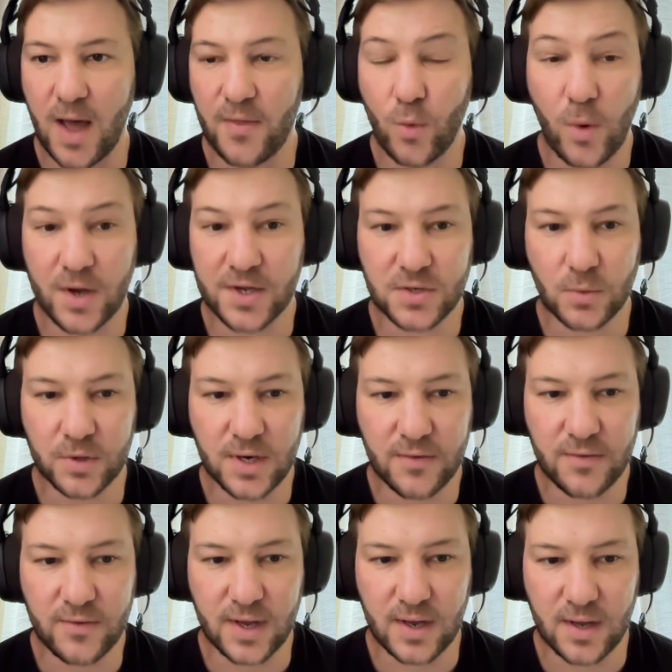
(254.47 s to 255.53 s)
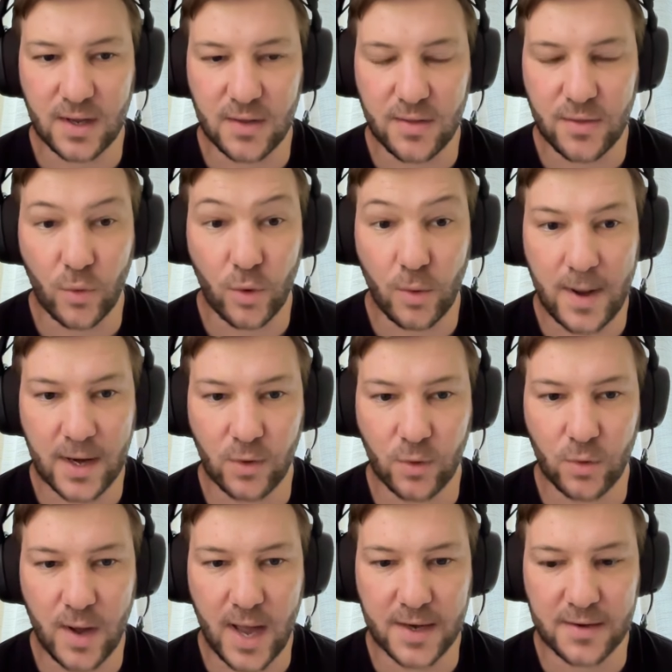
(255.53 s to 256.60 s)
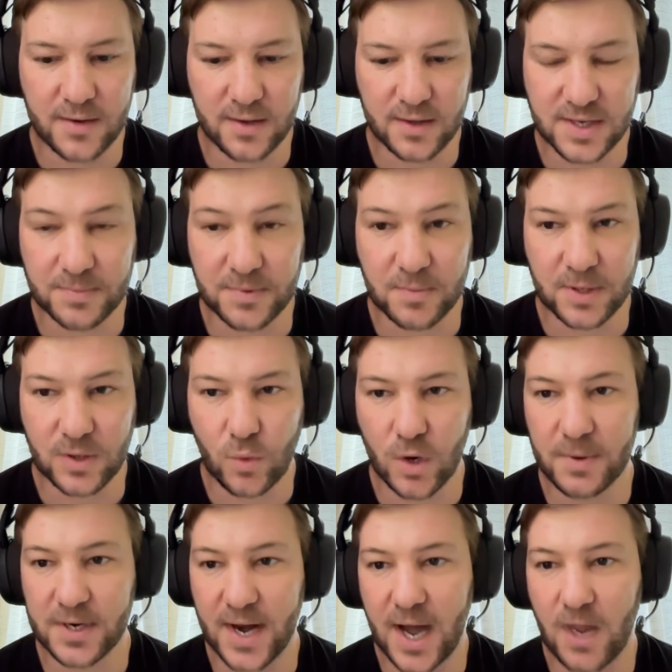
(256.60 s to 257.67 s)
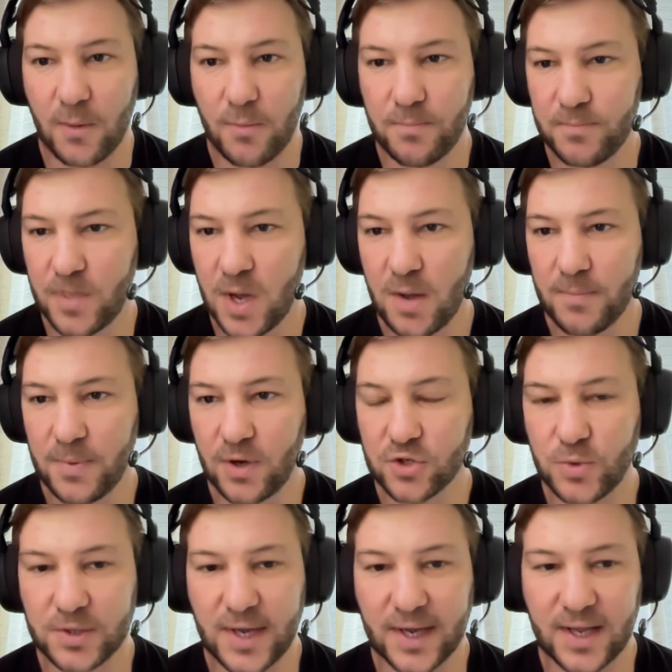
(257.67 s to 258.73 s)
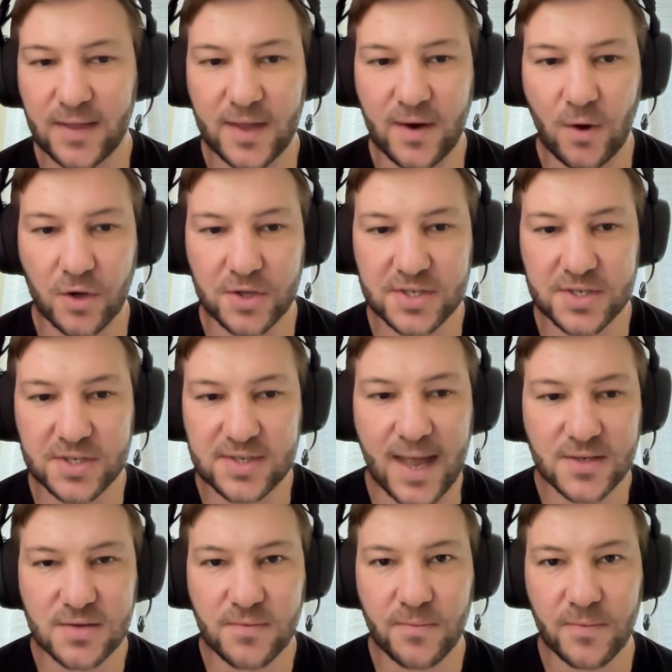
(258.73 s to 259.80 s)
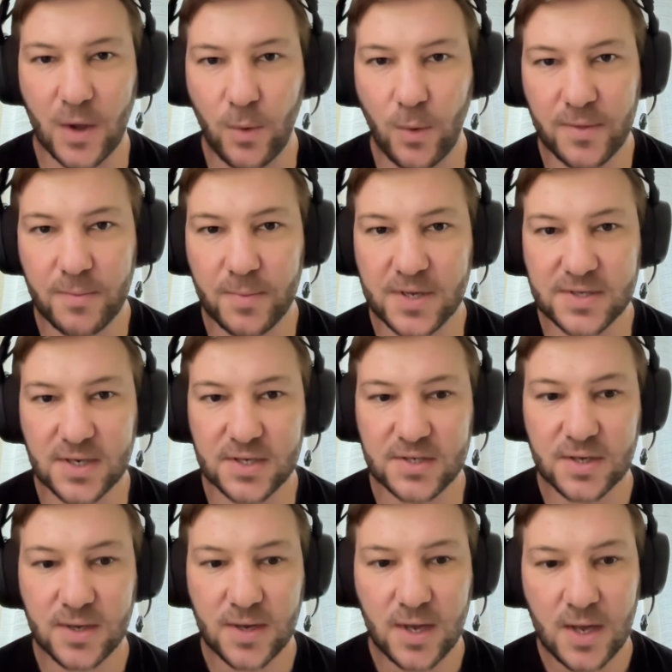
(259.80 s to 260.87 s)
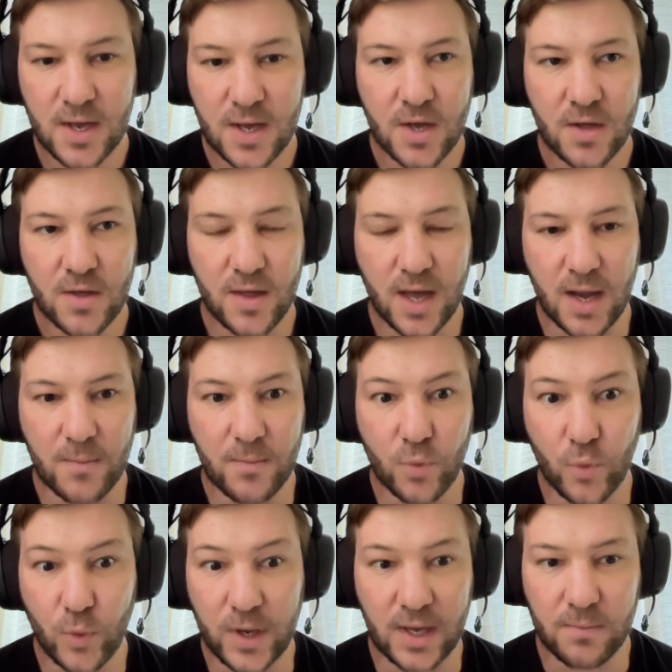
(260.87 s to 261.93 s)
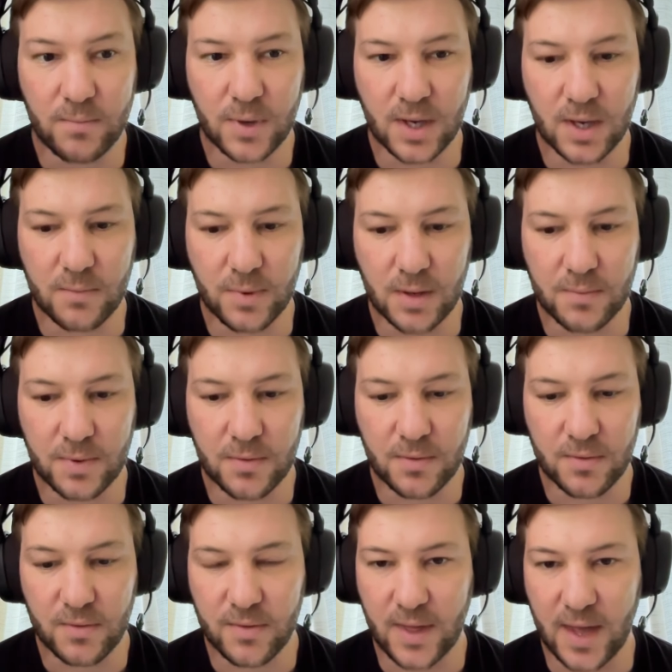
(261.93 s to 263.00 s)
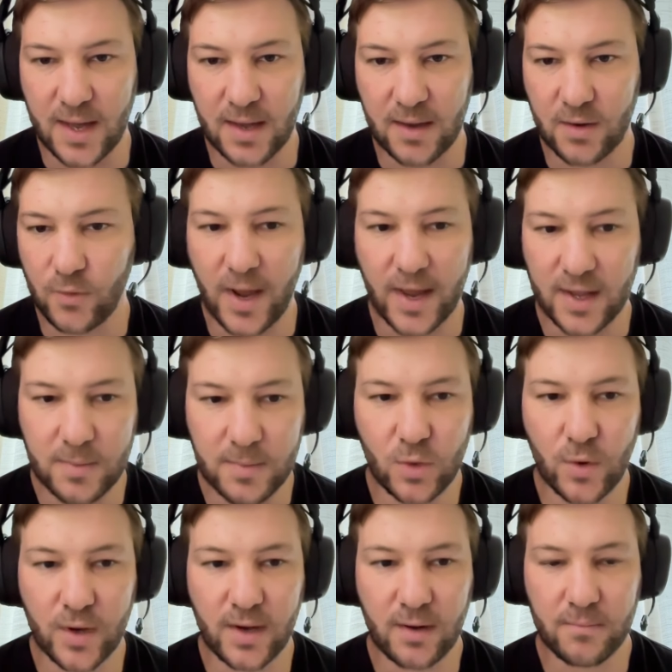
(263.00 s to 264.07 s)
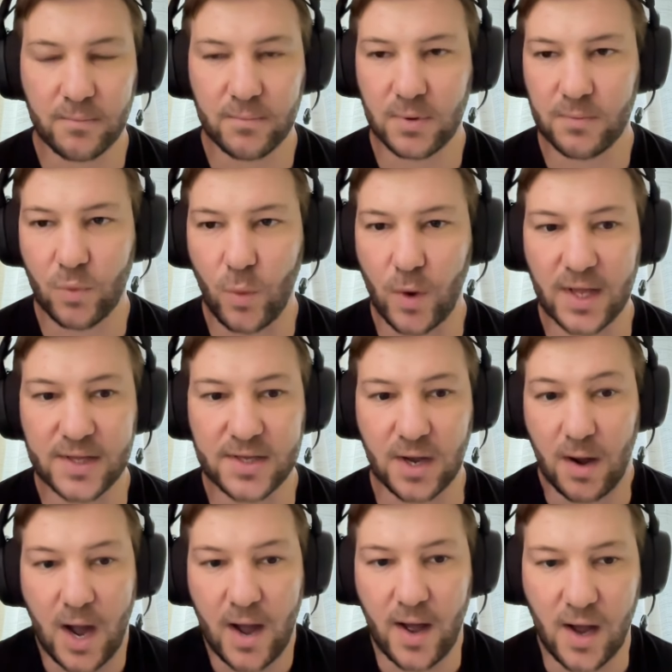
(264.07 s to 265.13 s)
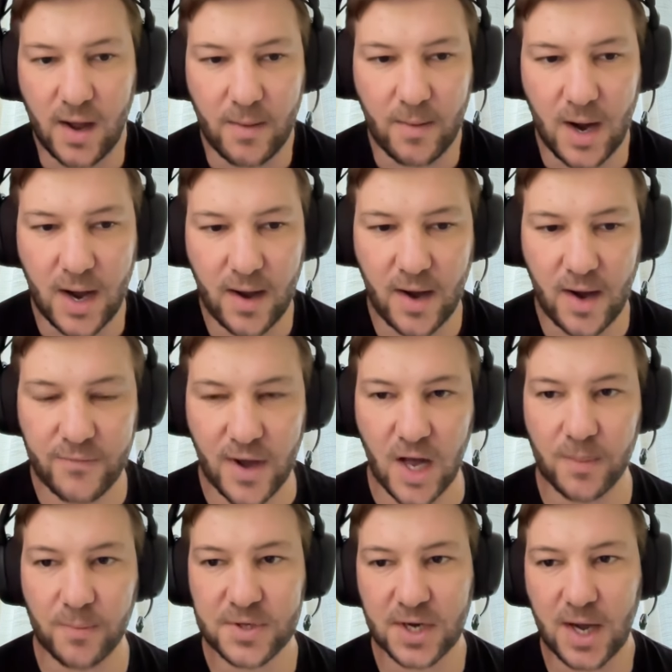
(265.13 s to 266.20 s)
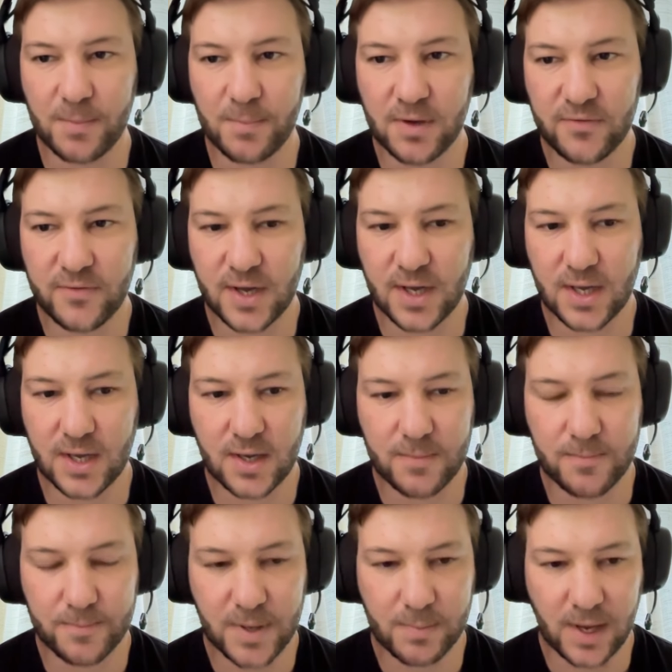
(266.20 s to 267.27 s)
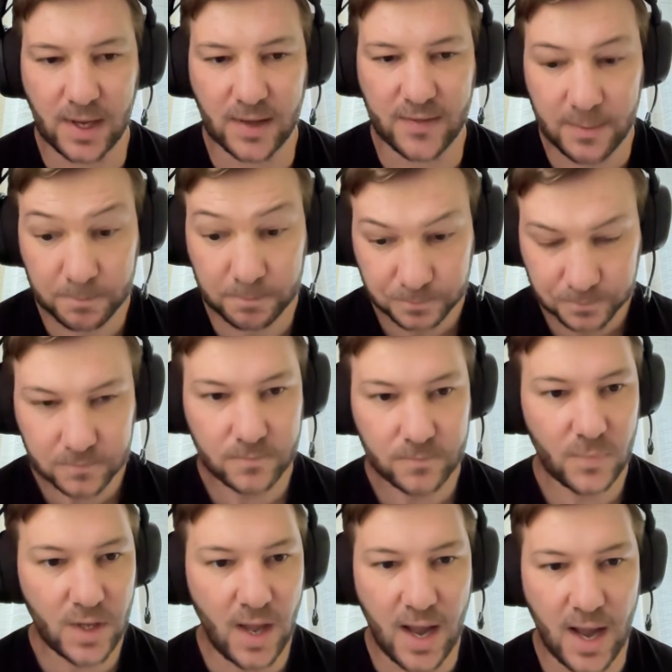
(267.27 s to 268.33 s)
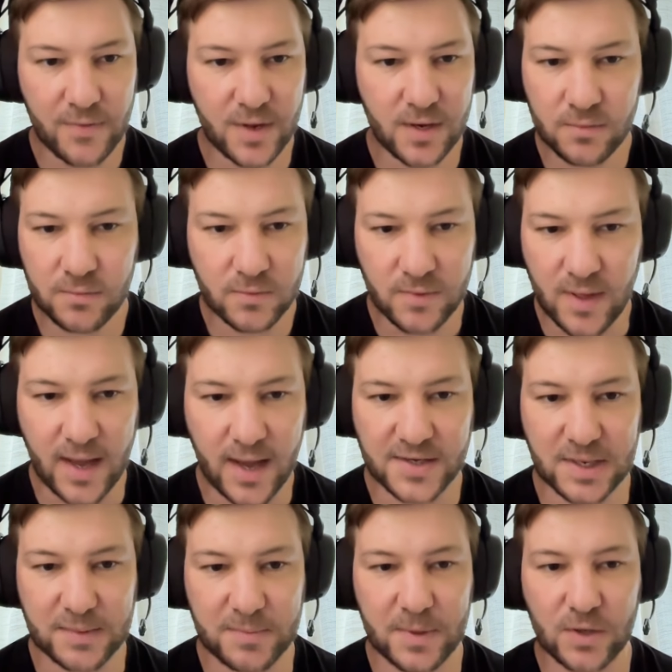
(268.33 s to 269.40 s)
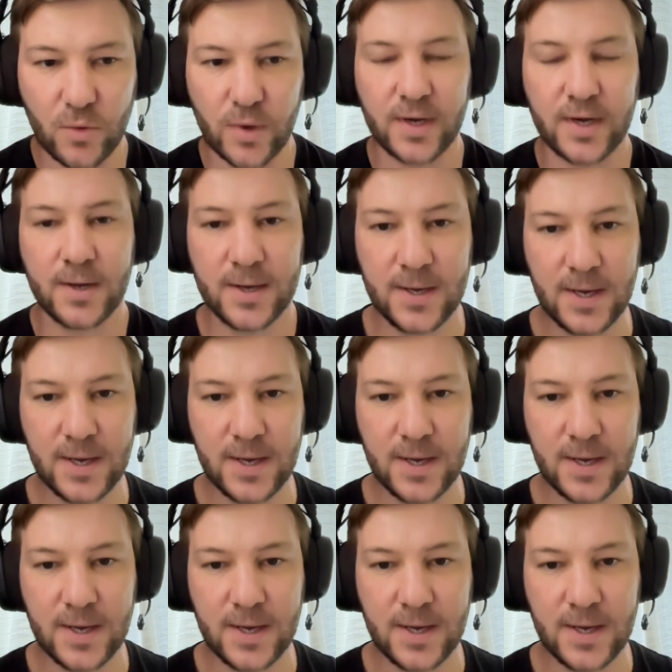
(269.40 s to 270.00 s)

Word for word: otherwise they wouldn't have thought about or had accepted Bitcoin. But now, because we're taking that hard stance, they want the business. They created a Bitcoin wallet. I've helped a couple of people like that, and then they accept Bitcoin.